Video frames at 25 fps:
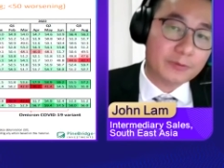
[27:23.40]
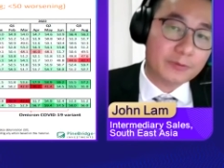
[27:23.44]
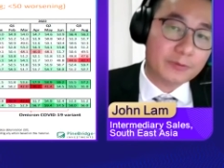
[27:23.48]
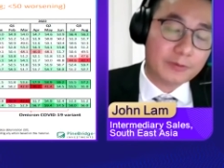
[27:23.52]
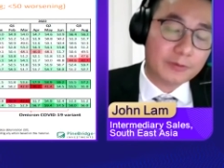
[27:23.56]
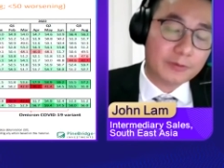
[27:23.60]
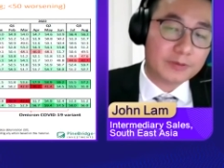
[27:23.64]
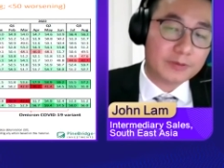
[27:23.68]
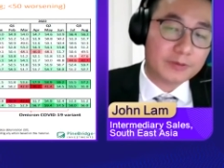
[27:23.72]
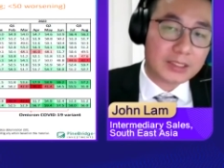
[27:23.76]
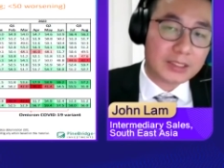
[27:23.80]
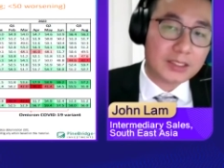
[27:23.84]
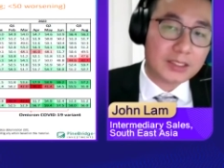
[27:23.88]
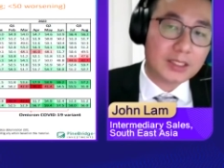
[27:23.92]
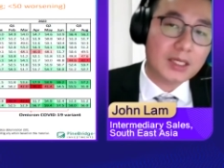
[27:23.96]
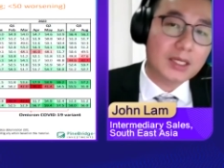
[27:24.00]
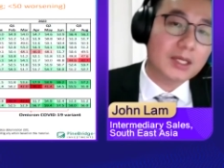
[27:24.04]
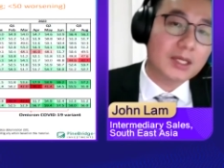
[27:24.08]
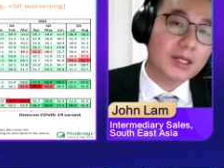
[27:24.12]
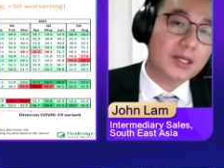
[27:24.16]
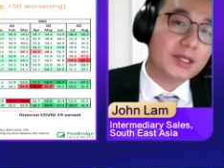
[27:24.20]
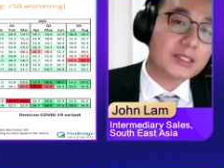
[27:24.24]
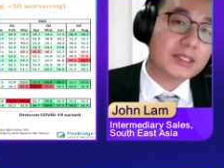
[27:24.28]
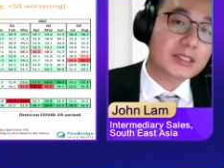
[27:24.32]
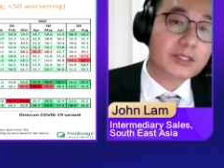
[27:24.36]
50
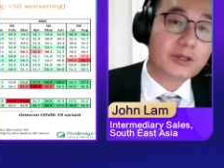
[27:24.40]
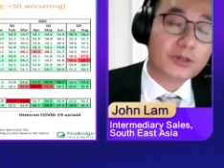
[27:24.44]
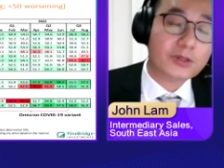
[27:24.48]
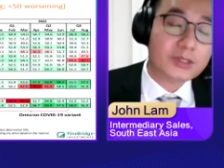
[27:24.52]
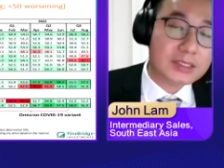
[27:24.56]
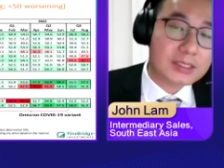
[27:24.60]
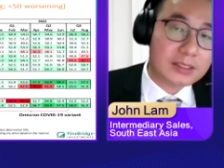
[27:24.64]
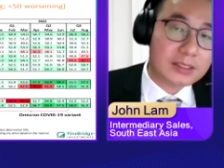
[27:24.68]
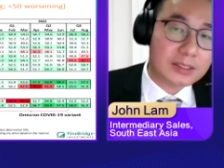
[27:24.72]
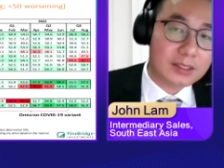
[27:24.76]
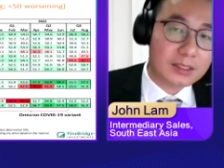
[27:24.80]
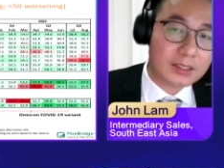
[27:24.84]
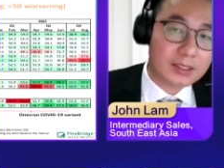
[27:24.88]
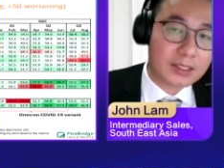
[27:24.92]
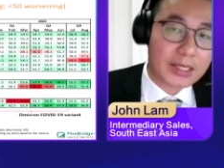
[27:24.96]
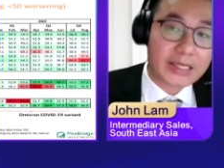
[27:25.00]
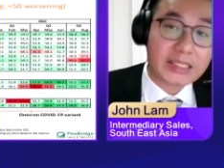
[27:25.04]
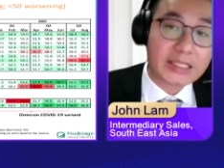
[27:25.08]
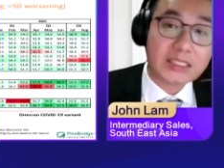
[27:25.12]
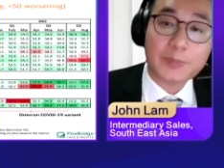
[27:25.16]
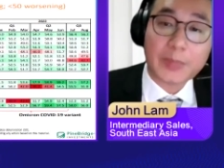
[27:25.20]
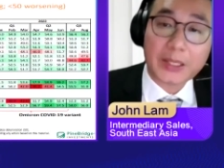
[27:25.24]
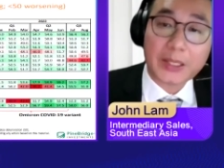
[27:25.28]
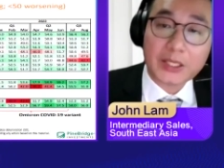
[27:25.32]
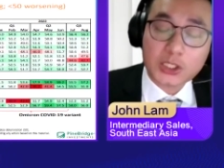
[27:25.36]
is considered
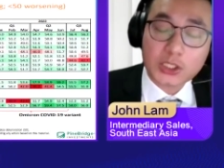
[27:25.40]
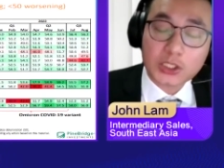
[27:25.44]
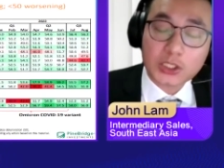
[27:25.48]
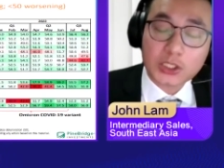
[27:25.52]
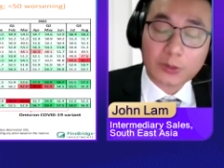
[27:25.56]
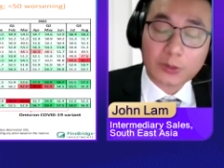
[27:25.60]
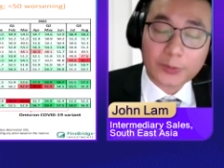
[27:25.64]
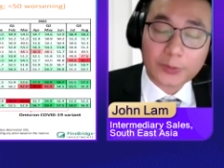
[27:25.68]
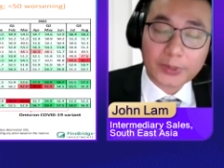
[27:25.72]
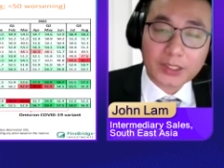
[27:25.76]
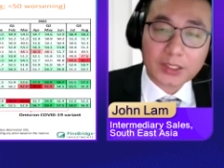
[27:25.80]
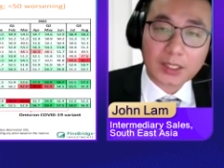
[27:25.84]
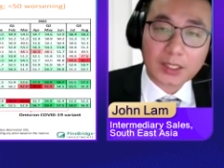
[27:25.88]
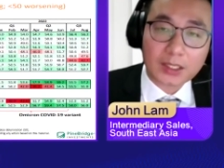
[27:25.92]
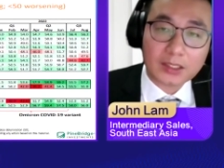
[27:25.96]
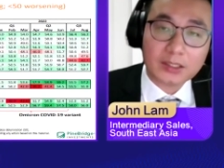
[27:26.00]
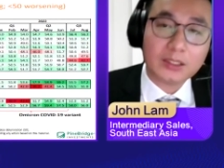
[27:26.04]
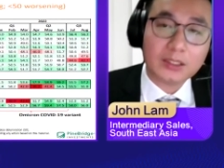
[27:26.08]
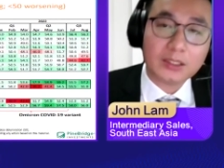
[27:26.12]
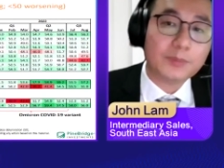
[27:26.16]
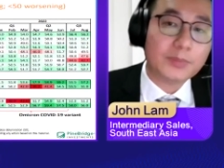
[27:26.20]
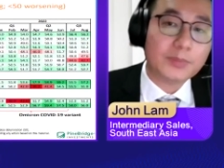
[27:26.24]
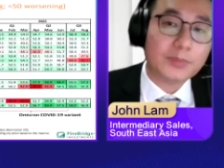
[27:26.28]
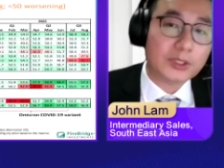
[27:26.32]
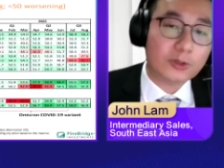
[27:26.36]
expansionary.
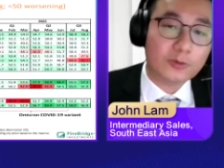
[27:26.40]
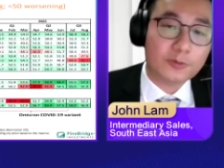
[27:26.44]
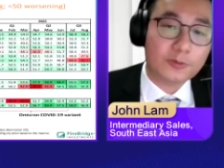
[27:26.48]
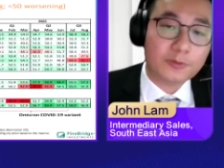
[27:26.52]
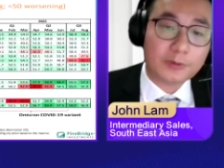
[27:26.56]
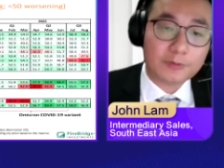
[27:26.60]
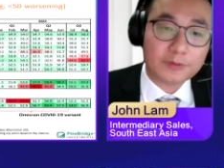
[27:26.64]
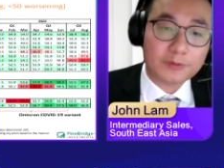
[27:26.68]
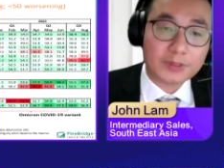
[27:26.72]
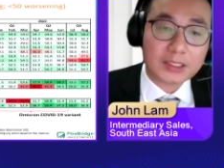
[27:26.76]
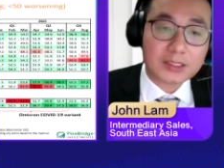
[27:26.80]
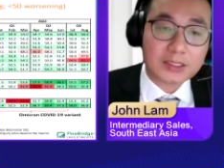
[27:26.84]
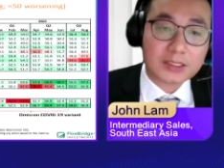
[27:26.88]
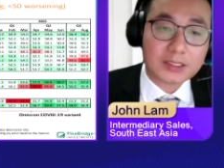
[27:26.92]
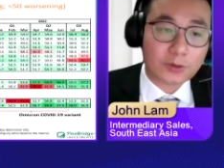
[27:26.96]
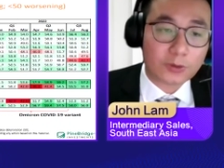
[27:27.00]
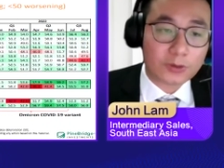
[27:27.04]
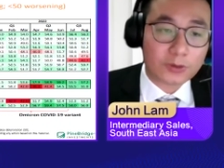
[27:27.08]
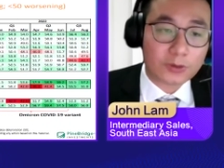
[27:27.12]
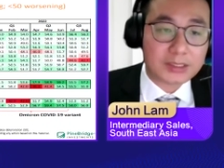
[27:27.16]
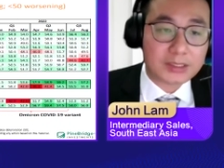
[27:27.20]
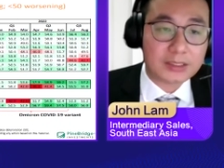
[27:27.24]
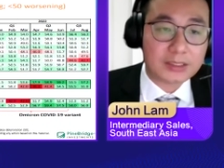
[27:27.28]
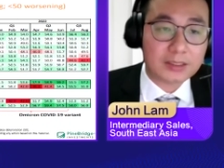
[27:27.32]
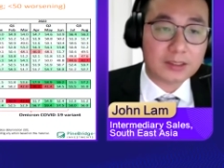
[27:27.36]
Anything below 50 is
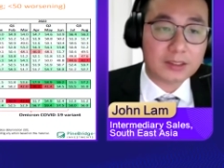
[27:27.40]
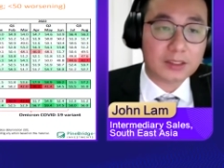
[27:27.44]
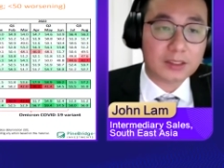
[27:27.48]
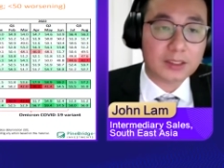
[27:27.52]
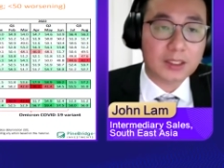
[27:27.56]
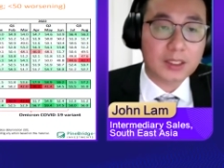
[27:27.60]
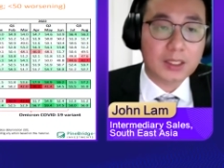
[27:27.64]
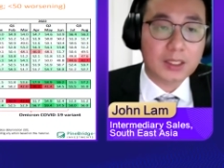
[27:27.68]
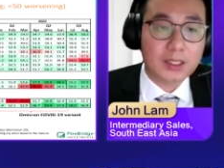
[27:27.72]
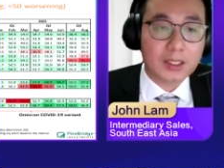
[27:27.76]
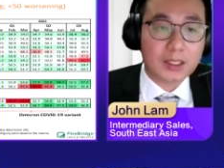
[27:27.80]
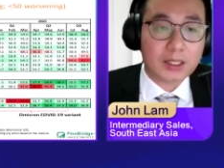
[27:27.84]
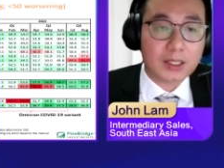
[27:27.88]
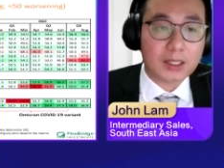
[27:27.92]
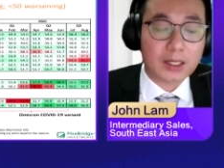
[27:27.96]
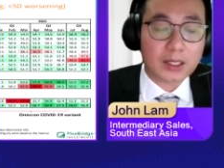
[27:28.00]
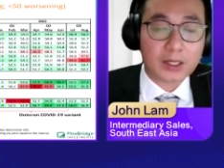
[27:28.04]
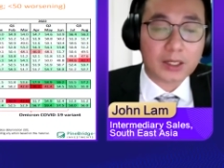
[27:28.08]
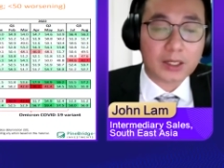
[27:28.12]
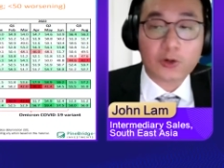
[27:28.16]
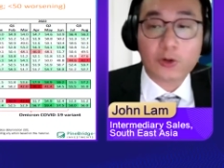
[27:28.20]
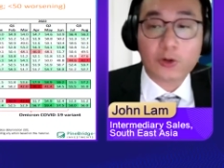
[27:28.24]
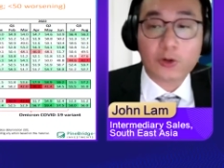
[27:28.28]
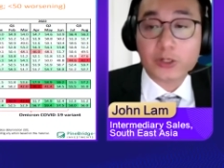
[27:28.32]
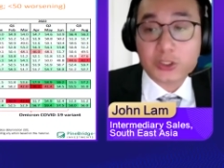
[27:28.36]
considered
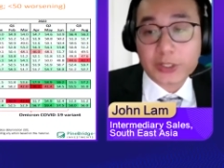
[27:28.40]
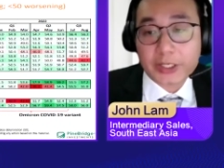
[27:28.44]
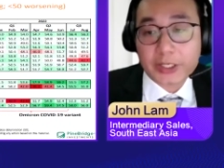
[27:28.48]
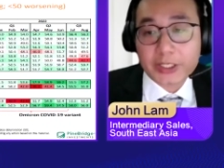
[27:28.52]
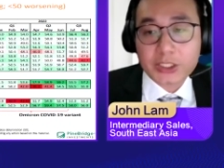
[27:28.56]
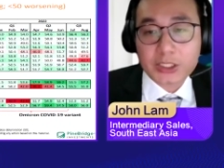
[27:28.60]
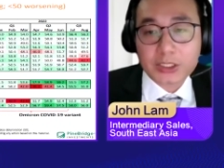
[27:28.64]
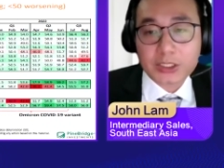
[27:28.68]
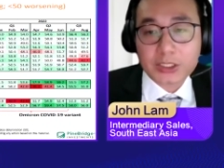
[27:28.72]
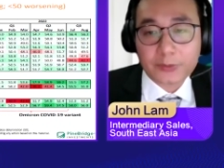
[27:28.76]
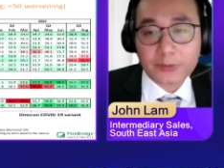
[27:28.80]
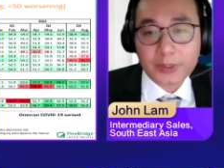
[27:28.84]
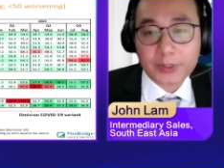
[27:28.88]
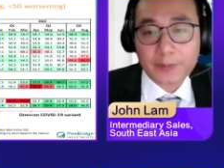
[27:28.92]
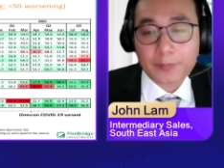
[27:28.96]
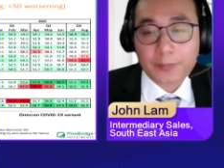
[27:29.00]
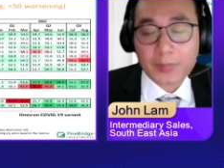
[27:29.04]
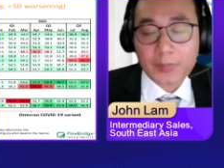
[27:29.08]
contractionary.